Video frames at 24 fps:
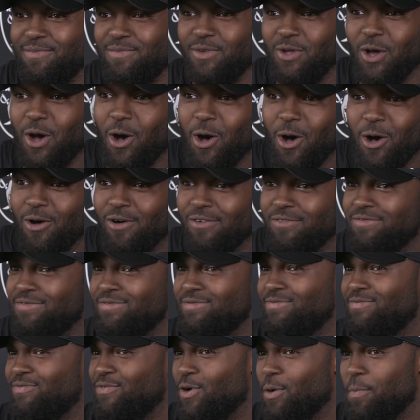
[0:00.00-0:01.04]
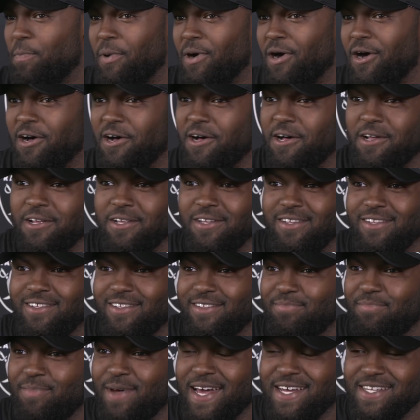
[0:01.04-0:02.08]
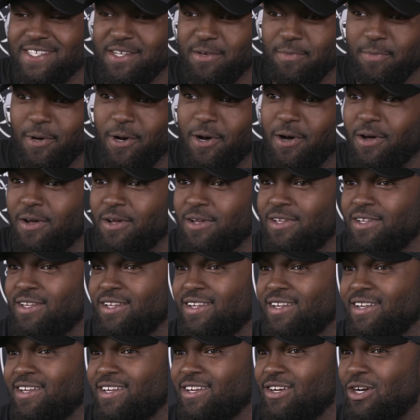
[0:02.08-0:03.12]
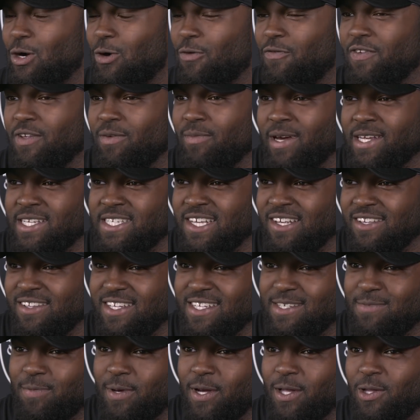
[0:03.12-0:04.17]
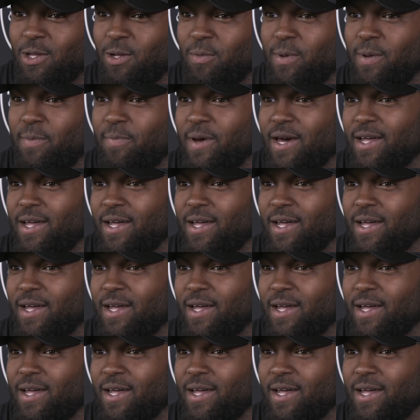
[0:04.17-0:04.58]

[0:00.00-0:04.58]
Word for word: golf, football, basketball. Hopefully my Celtics play a little bit